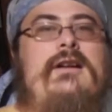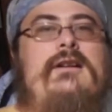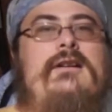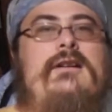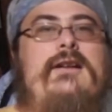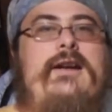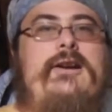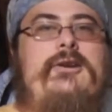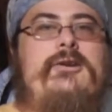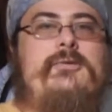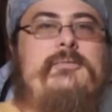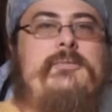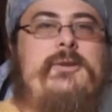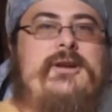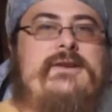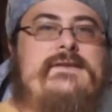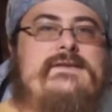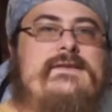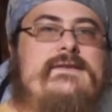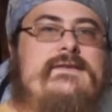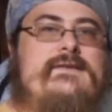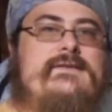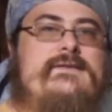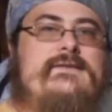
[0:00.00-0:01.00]
Later
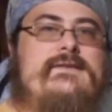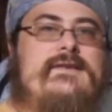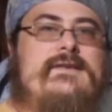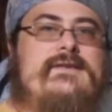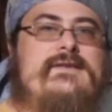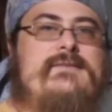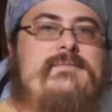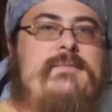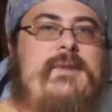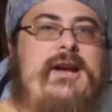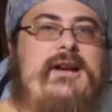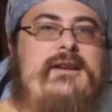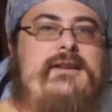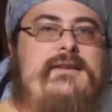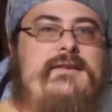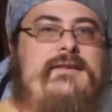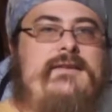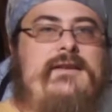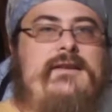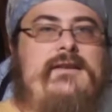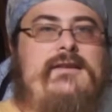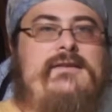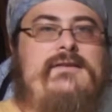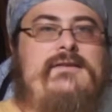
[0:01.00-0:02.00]
buses expanded
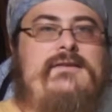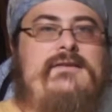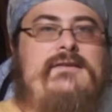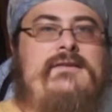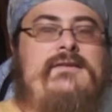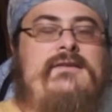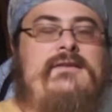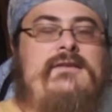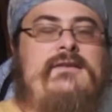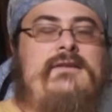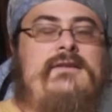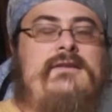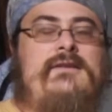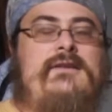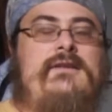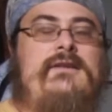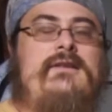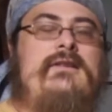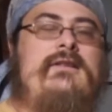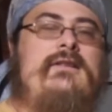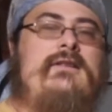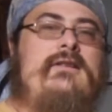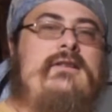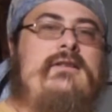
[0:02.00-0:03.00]
this.
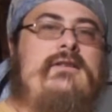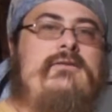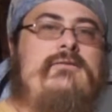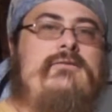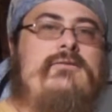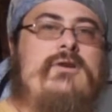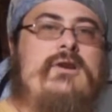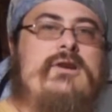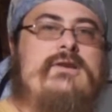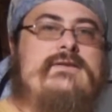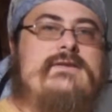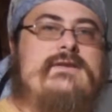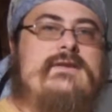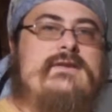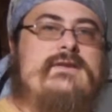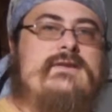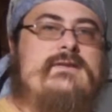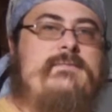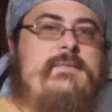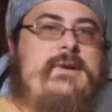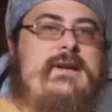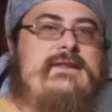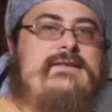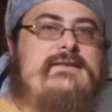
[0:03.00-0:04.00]
For
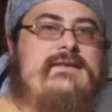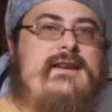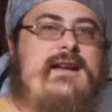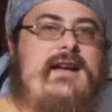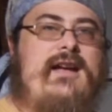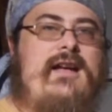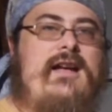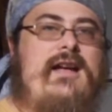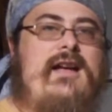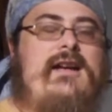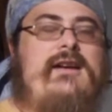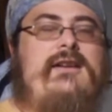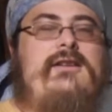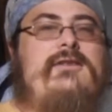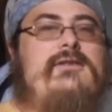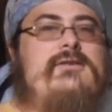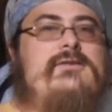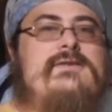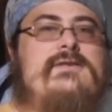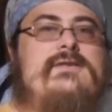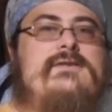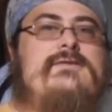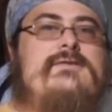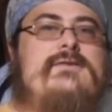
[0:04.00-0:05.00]
instance, PCI
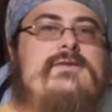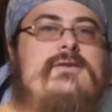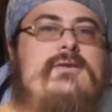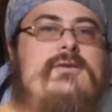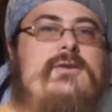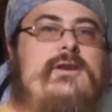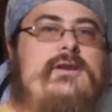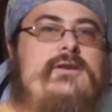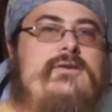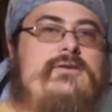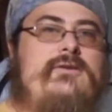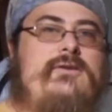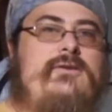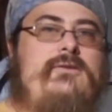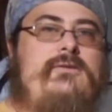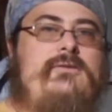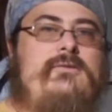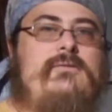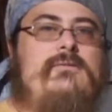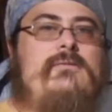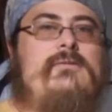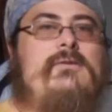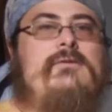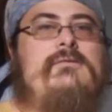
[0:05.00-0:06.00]
uses
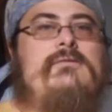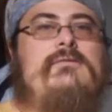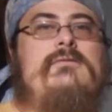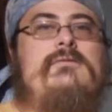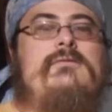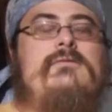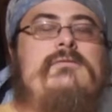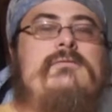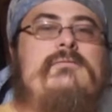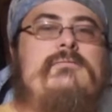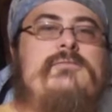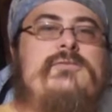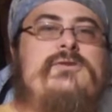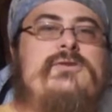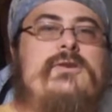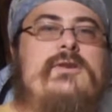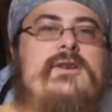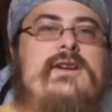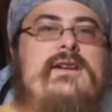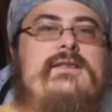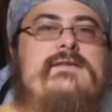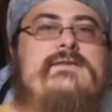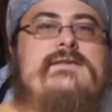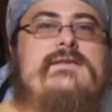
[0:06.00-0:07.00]
32
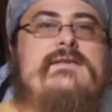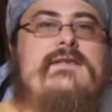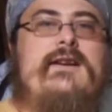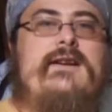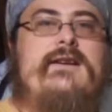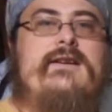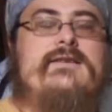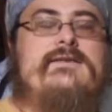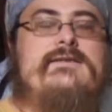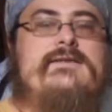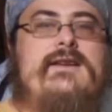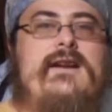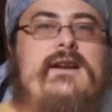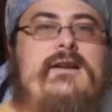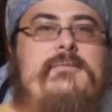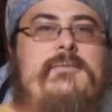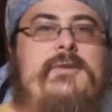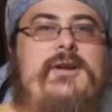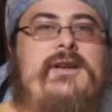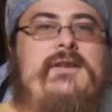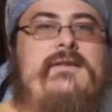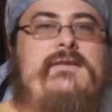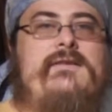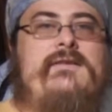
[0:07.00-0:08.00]
circuits in its data
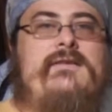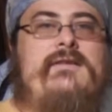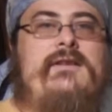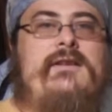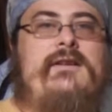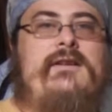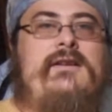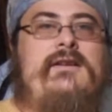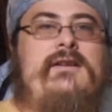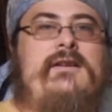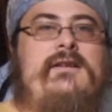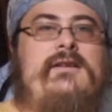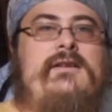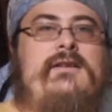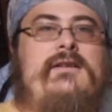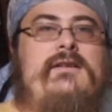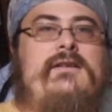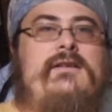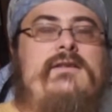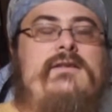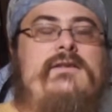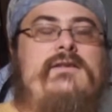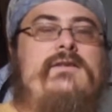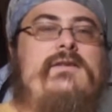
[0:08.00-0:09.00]
bus.
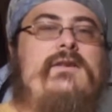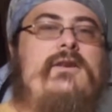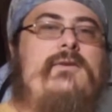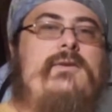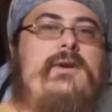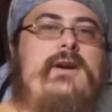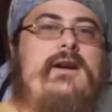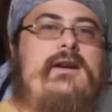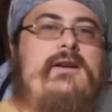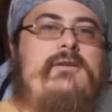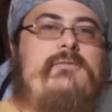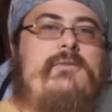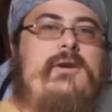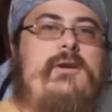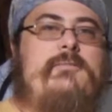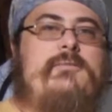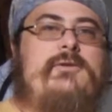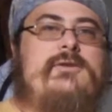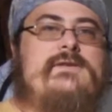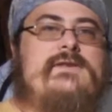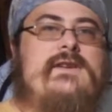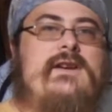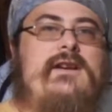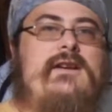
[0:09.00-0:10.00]
So it can
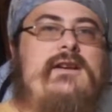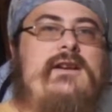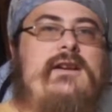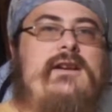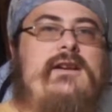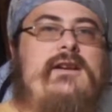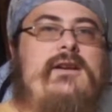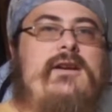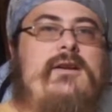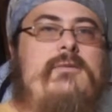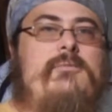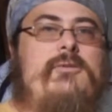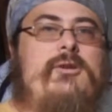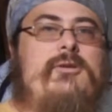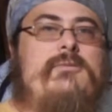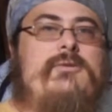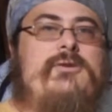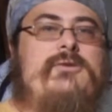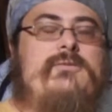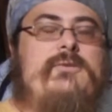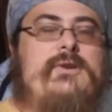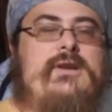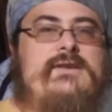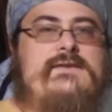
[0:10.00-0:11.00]
represent any number
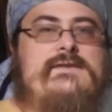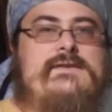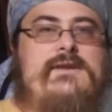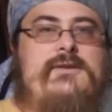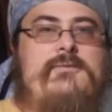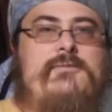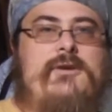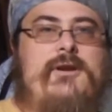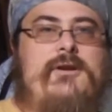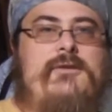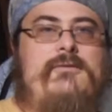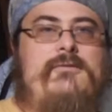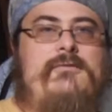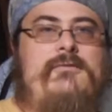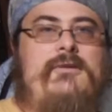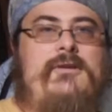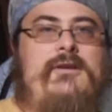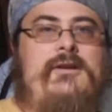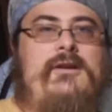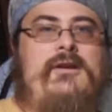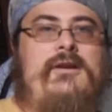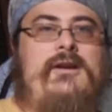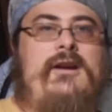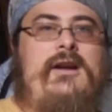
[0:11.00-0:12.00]
between 0
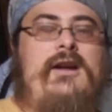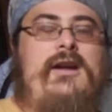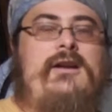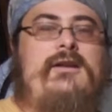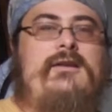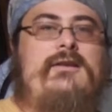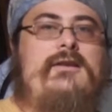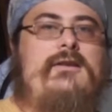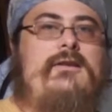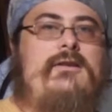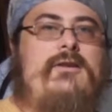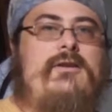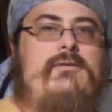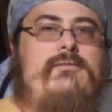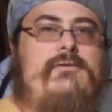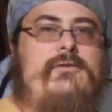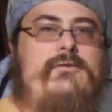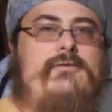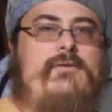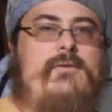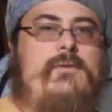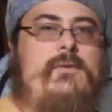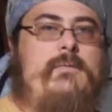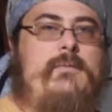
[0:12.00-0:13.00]
and a little over
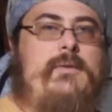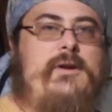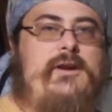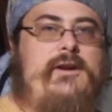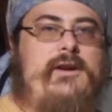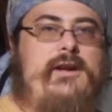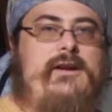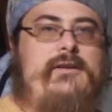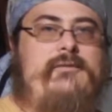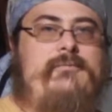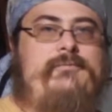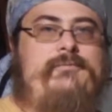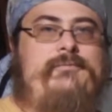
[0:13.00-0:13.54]
4 billion.